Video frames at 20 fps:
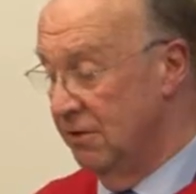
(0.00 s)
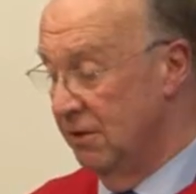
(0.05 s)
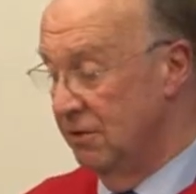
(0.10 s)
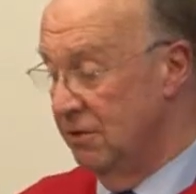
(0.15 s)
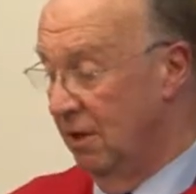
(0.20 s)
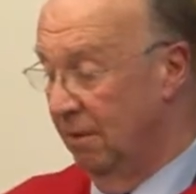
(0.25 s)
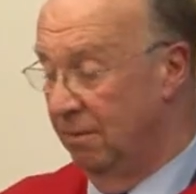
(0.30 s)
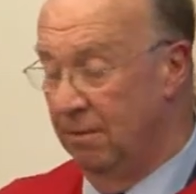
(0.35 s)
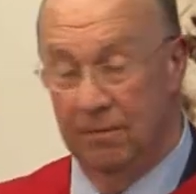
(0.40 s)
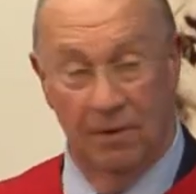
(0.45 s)
the
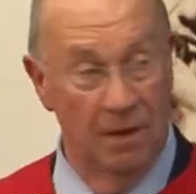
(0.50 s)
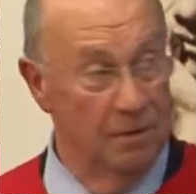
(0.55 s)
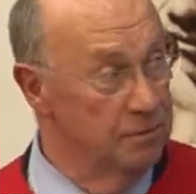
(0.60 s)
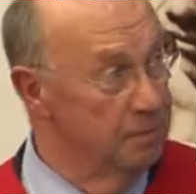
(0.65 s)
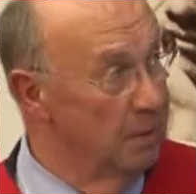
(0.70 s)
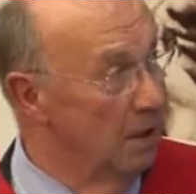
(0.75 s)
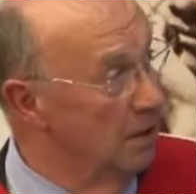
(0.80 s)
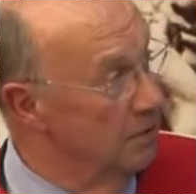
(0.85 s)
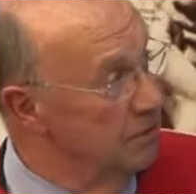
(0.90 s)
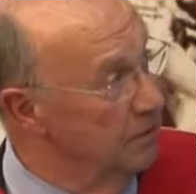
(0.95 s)
top of those
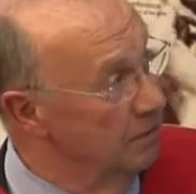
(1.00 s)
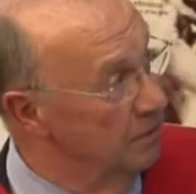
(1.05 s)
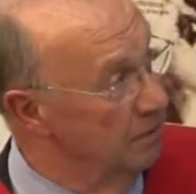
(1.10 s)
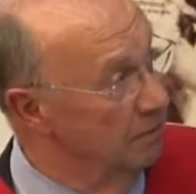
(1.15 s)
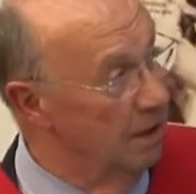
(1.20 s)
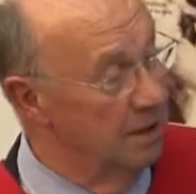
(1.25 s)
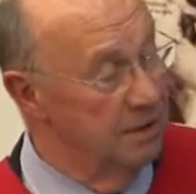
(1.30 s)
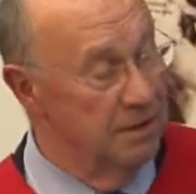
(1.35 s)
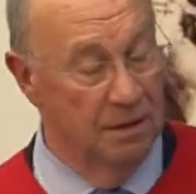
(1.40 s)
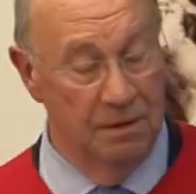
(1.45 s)
bars on the
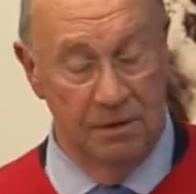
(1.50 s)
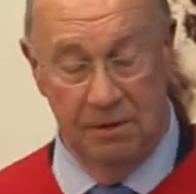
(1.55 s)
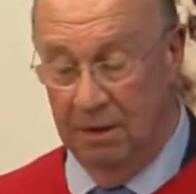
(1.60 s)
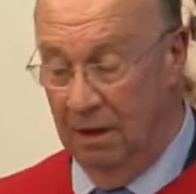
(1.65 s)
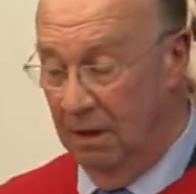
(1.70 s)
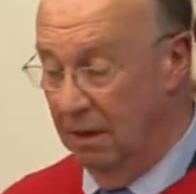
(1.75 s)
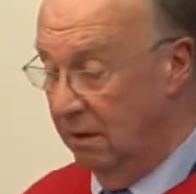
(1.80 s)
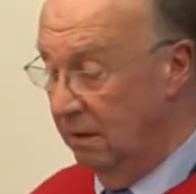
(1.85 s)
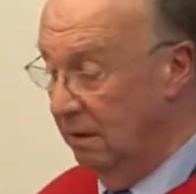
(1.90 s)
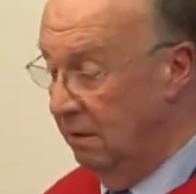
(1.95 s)
right-hand
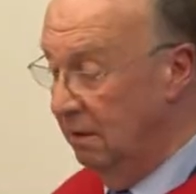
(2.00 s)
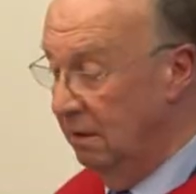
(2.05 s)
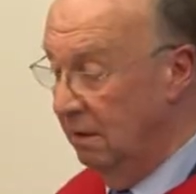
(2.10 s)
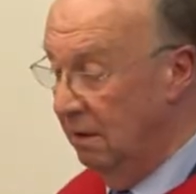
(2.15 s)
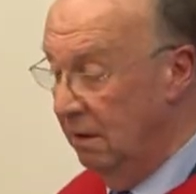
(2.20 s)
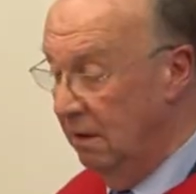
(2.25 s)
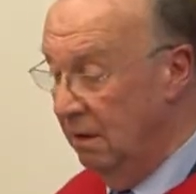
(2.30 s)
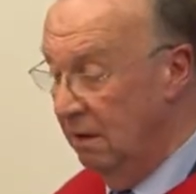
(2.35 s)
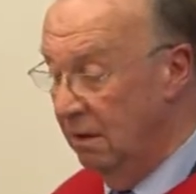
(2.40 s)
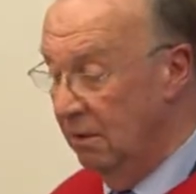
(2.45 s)
side.
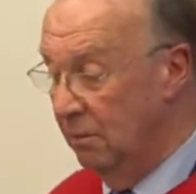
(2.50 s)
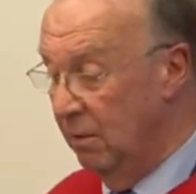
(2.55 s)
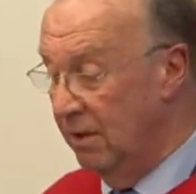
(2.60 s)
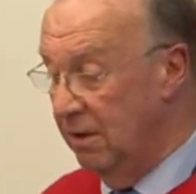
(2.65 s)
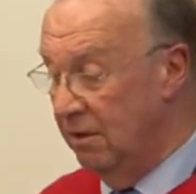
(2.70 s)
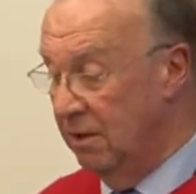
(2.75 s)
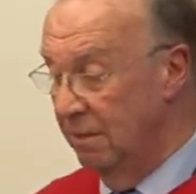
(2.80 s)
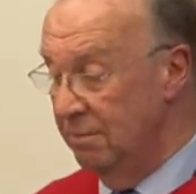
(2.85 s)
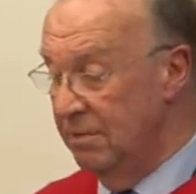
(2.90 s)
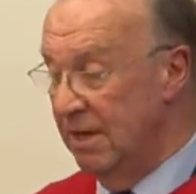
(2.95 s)
When
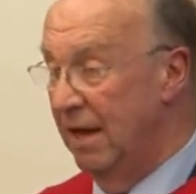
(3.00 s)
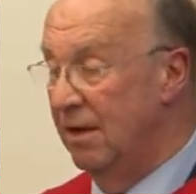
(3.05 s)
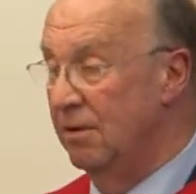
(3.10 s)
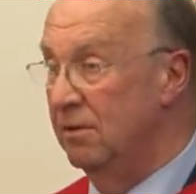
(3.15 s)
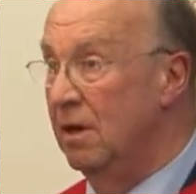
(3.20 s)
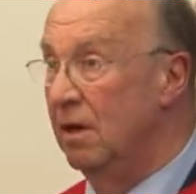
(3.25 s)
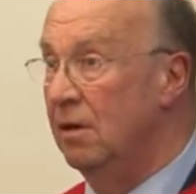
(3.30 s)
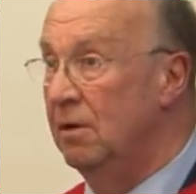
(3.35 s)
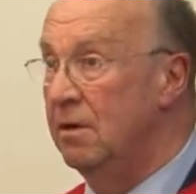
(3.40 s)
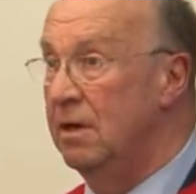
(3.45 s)
you come
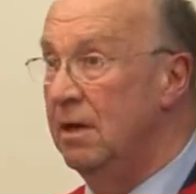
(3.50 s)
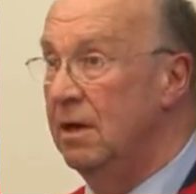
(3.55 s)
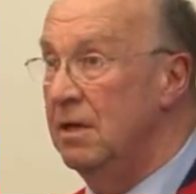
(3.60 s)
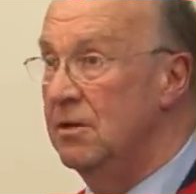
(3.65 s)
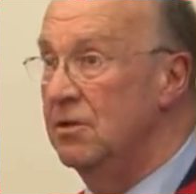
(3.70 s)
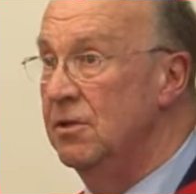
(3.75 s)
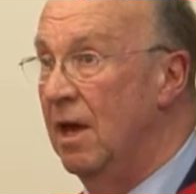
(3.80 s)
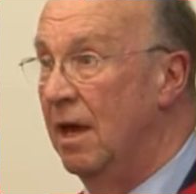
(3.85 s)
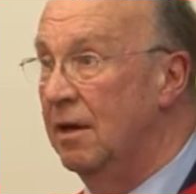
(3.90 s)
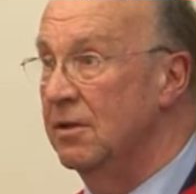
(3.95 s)
down and look at
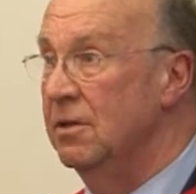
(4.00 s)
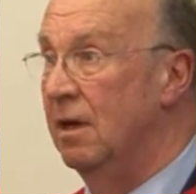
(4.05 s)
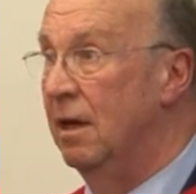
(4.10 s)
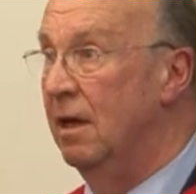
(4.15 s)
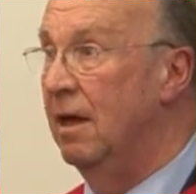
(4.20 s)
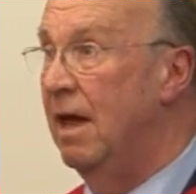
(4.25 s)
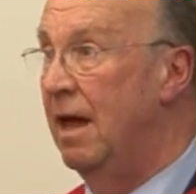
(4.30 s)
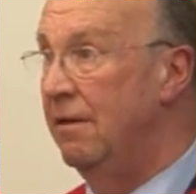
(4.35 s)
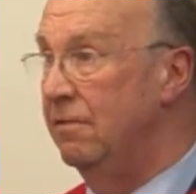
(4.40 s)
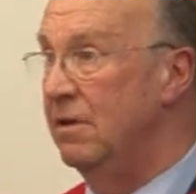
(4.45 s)
each sector,
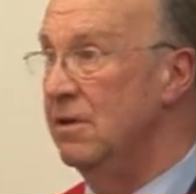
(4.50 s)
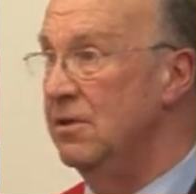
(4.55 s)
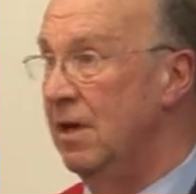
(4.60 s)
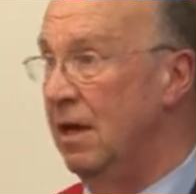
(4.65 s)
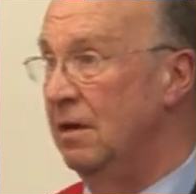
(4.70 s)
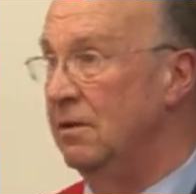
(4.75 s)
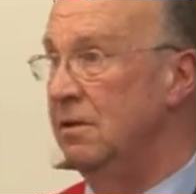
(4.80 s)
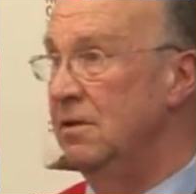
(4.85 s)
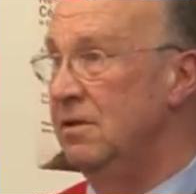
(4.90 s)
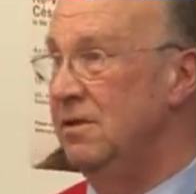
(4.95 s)
every
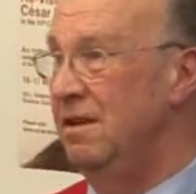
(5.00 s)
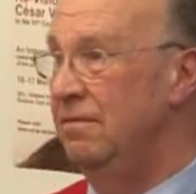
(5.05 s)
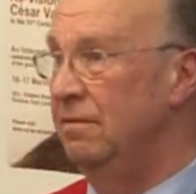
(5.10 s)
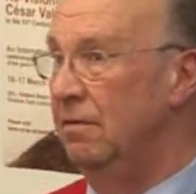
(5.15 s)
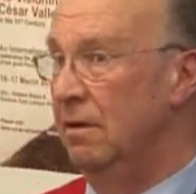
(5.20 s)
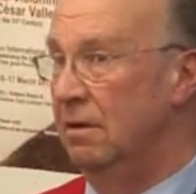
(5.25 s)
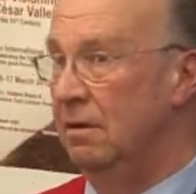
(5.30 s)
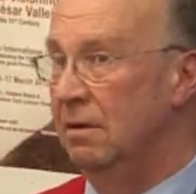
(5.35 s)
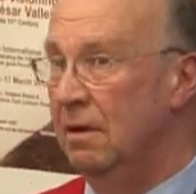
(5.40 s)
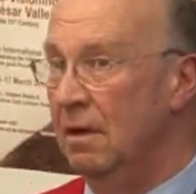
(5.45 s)
sector is
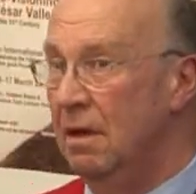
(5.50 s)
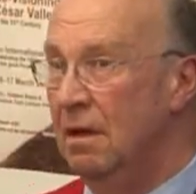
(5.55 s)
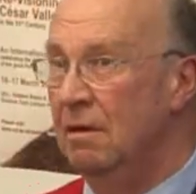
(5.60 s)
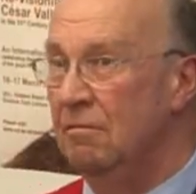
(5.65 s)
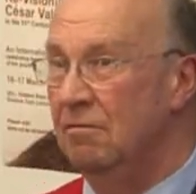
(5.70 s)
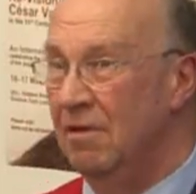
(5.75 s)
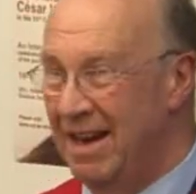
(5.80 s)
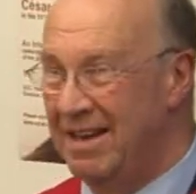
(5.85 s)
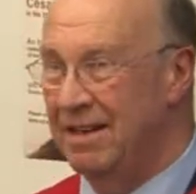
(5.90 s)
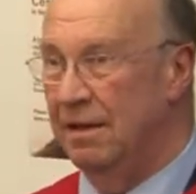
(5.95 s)
different,
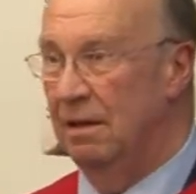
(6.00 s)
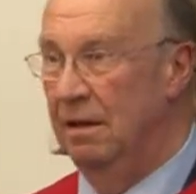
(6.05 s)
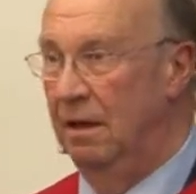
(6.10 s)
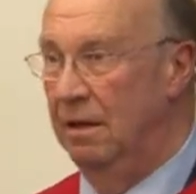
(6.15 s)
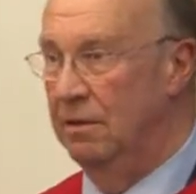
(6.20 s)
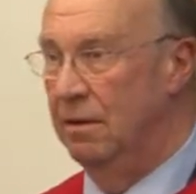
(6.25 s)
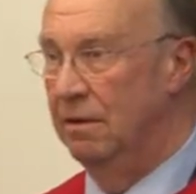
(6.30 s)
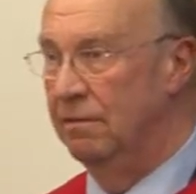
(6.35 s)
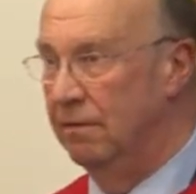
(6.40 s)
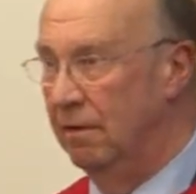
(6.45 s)
radically
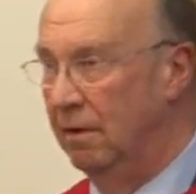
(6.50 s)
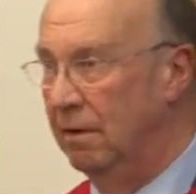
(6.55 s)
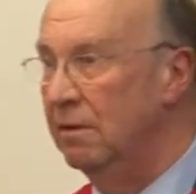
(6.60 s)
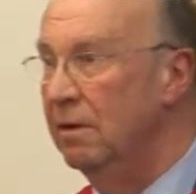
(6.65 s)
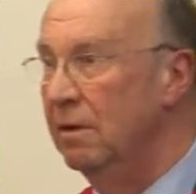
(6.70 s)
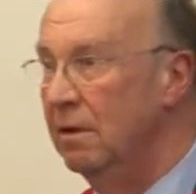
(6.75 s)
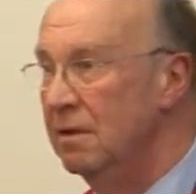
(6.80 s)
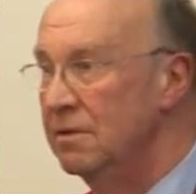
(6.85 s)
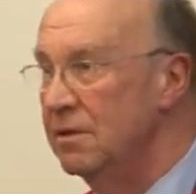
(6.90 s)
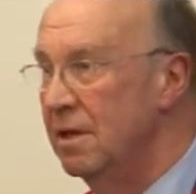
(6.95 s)
different.
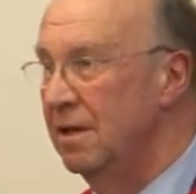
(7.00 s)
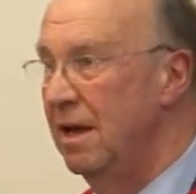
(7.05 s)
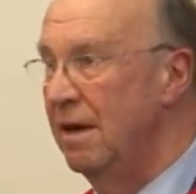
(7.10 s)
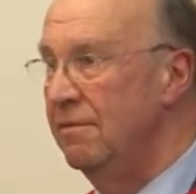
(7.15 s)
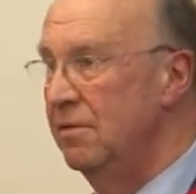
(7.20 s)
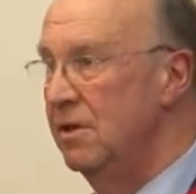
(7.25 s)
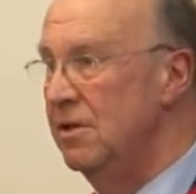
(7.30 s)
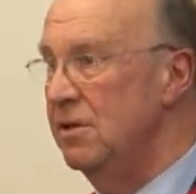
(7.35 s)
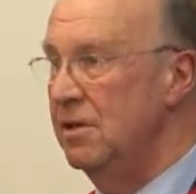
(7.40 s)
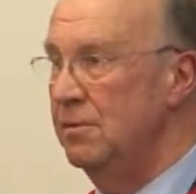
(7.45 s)
So the
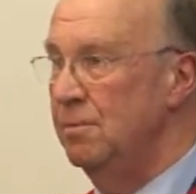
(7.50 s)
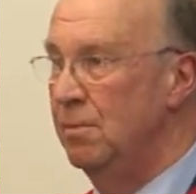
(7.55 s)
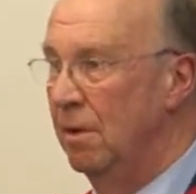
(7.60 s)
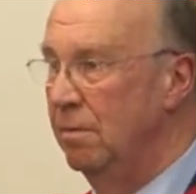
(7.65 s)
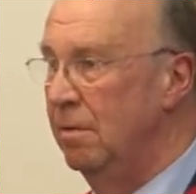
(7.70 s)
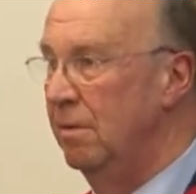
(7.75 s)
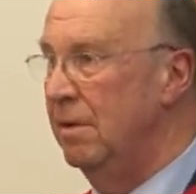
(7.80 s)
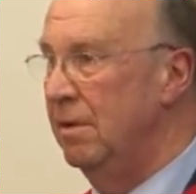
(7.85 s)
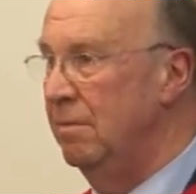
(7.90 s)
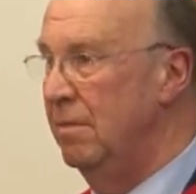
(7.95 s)
average is
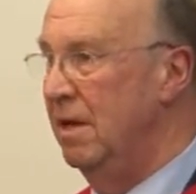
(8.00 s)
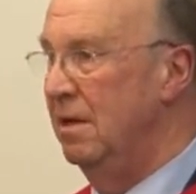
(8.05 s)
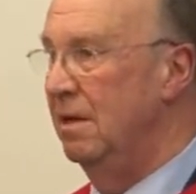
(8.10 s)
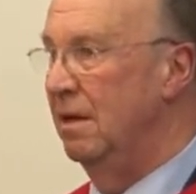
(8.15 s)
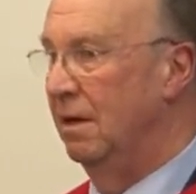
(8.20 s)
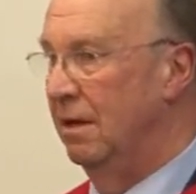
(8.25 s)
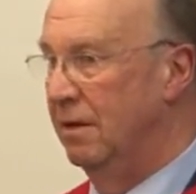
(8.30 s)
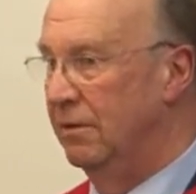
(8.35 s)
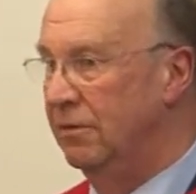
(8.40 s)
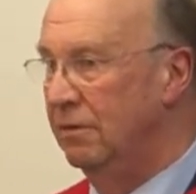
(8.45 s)
probably
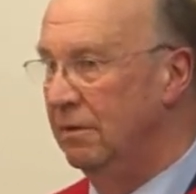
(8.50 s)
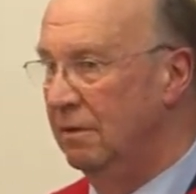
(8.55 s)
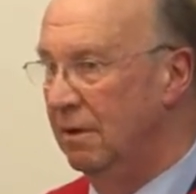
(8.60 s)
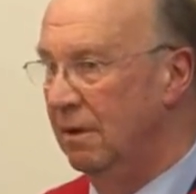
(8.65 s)
meaningless.